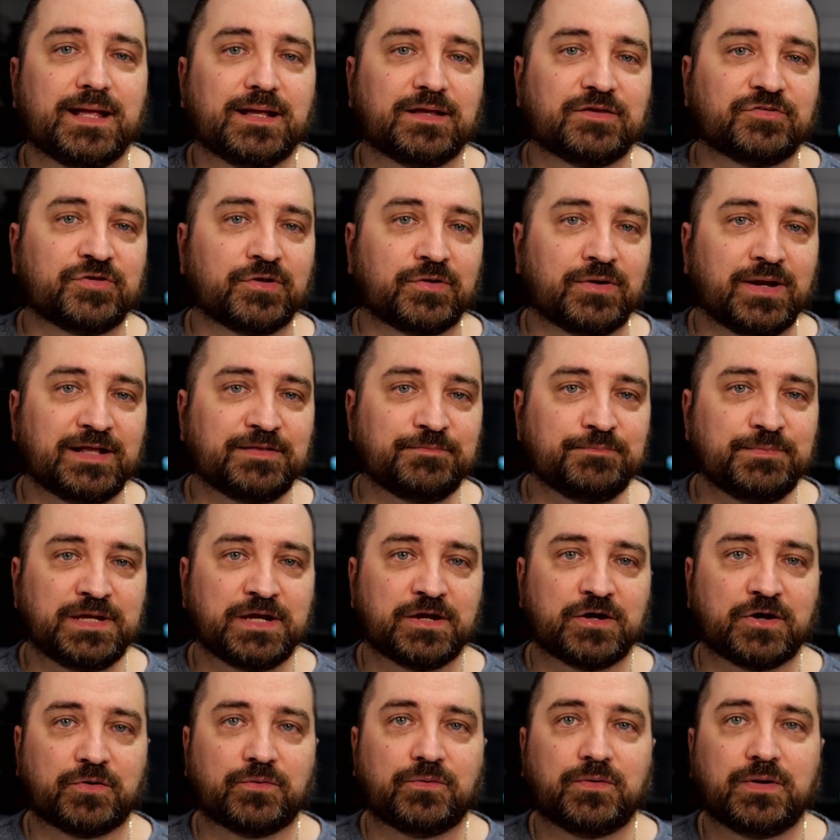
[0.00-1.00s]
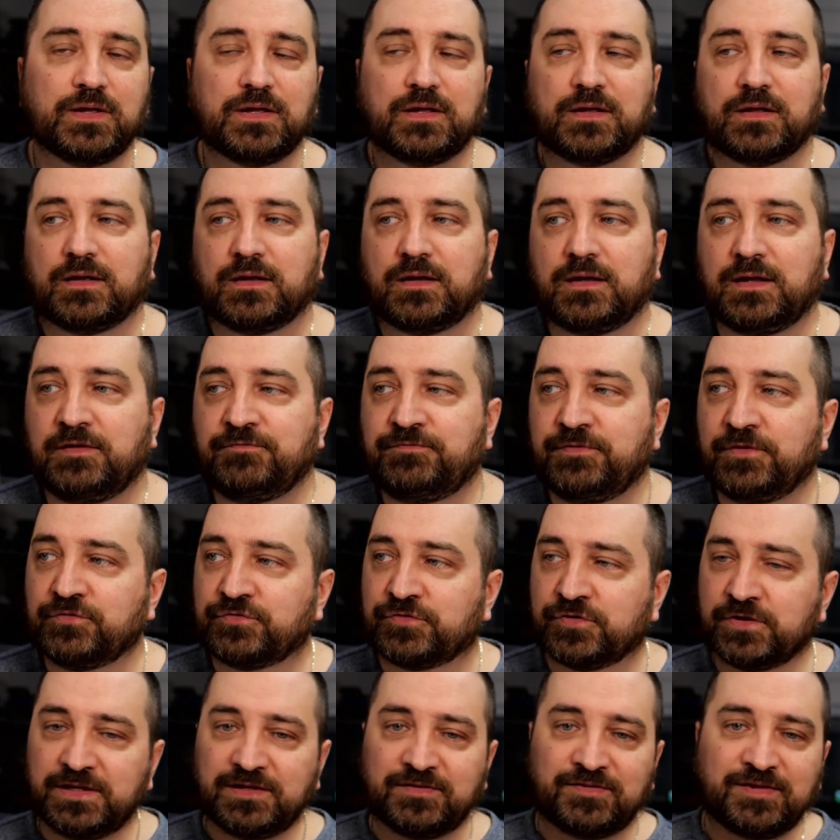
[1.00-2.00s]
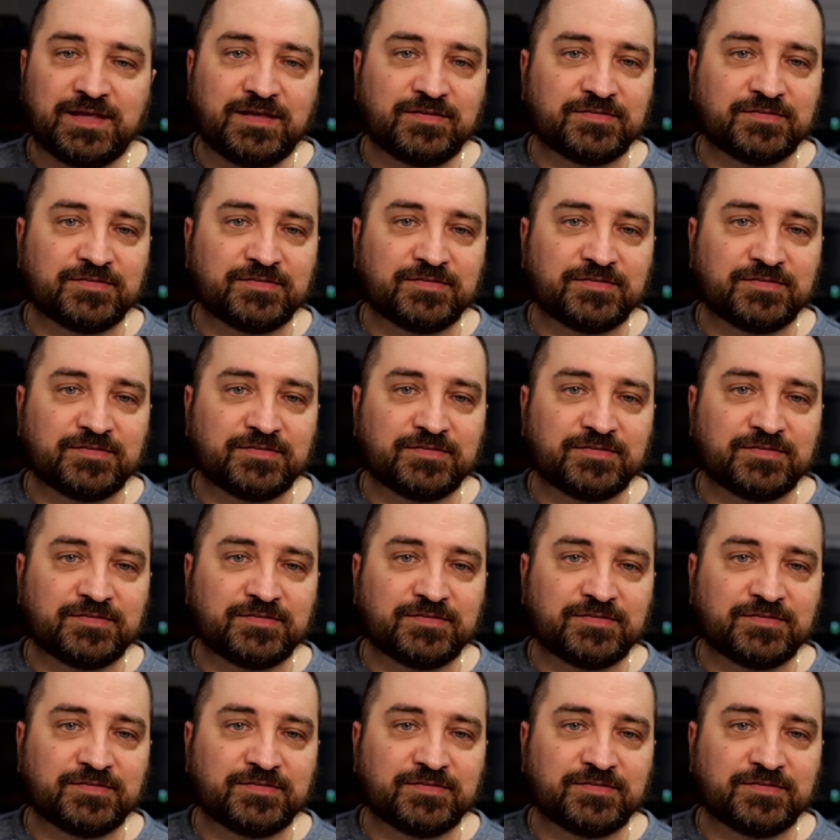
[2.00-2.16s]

So let me know. If you see